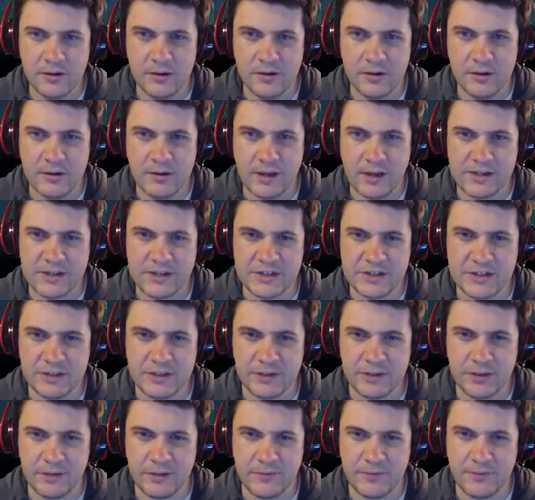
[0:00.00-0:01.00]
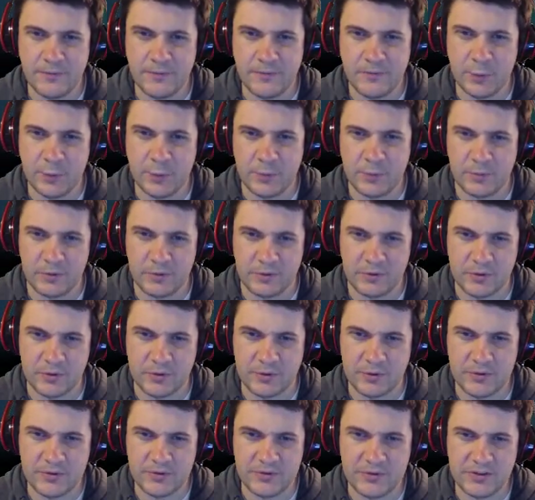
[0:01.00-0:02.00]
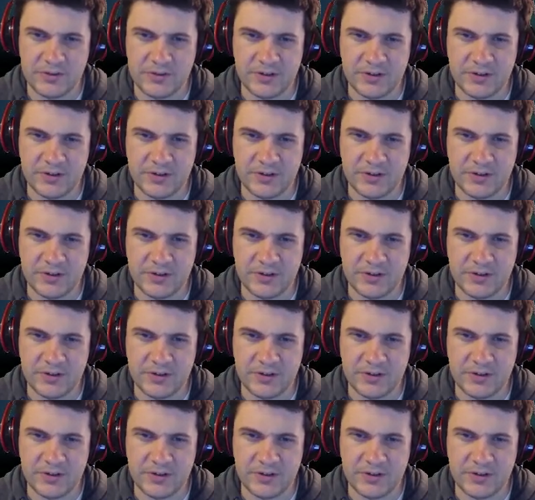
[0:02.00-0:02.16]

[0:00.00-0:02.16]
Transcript: Ideal in 4 moves.